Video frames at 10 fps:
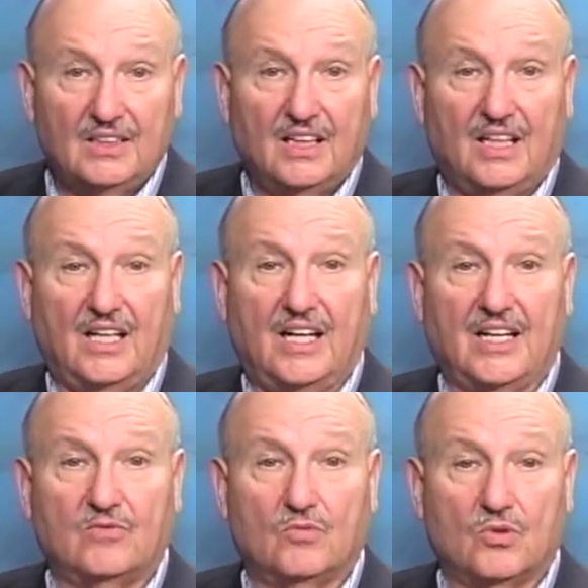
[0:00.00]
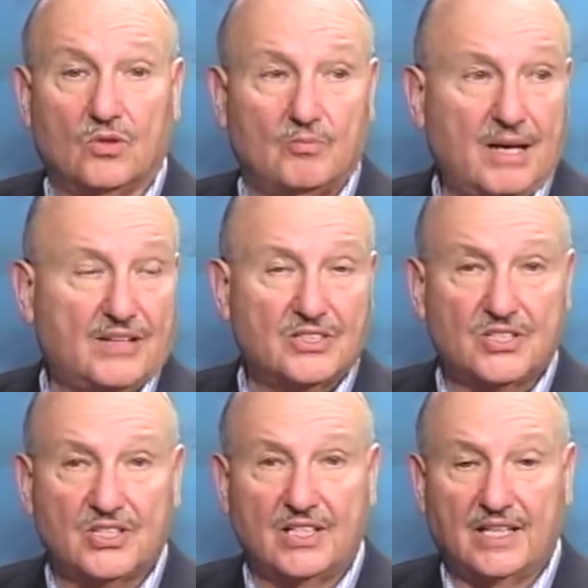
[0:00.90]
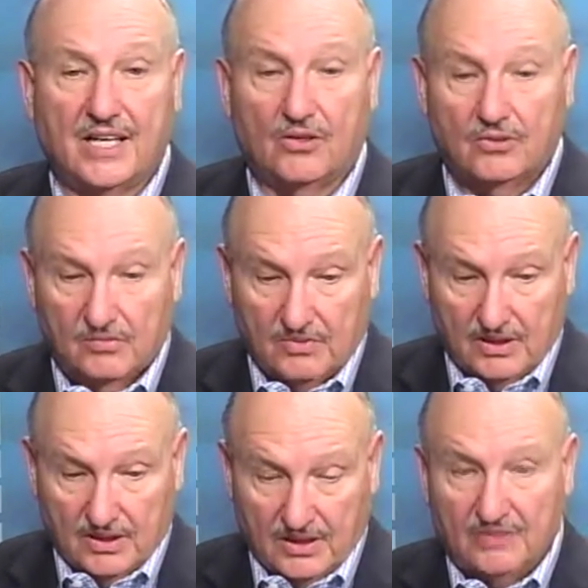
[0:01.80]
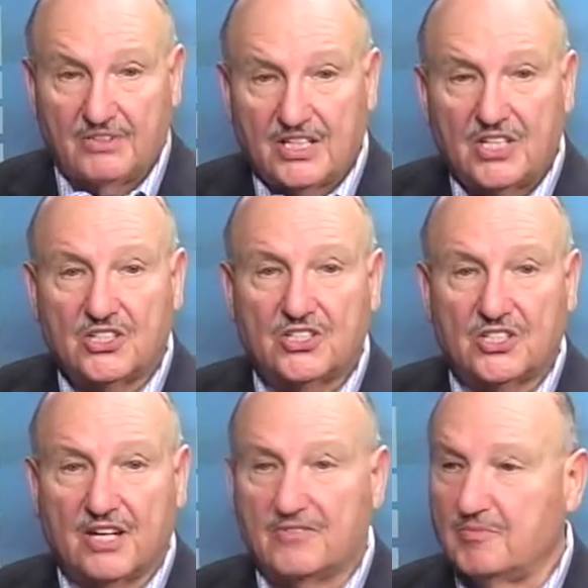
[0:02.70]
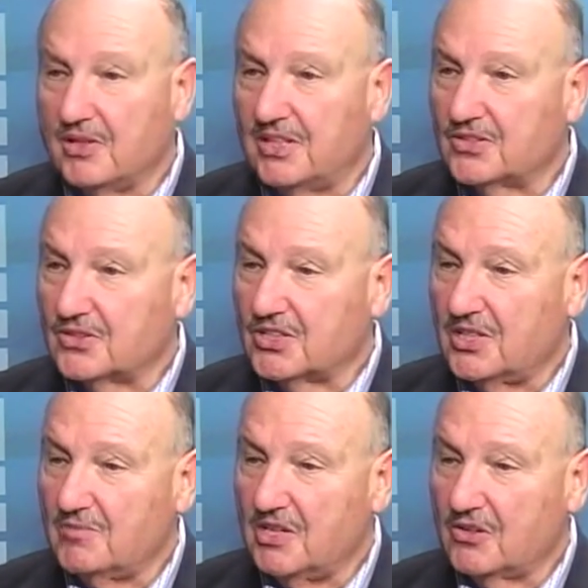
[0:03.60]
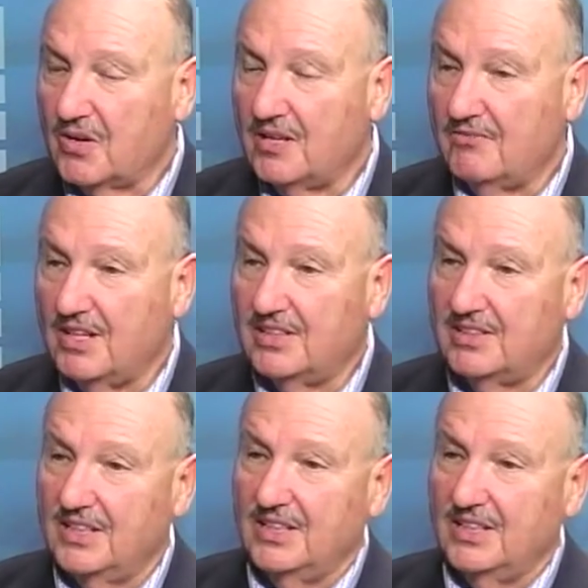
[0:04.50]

And we're about to send out invitations to everybody, so it's going to be a great event.